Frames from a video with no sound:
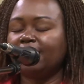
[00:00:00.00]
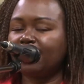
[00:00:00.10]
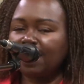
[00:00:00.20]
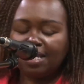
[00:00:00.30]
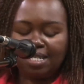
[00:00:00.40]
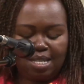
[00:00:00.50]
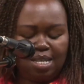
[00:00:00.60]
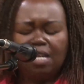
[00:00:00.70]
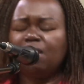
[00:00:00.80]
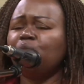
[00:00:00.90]
daddy,
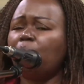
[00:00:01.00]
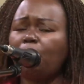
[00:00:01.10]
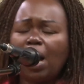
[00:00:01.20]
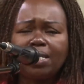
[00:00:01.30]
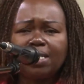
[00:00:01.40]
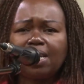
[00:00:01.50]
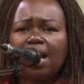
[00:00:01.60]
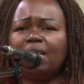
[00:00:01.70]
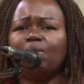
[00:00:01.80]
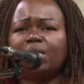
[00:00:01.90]
your
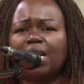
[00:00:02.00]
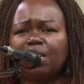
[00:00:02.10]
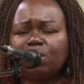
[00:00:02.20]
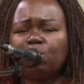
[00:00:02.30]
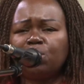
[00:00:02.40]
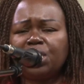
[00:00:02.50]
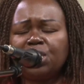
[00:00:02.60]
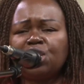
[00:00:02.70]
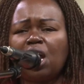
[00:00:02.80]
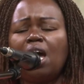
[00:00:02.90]
pastor, your Sunday school
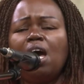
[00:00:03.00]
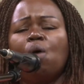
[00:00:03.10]
teacher,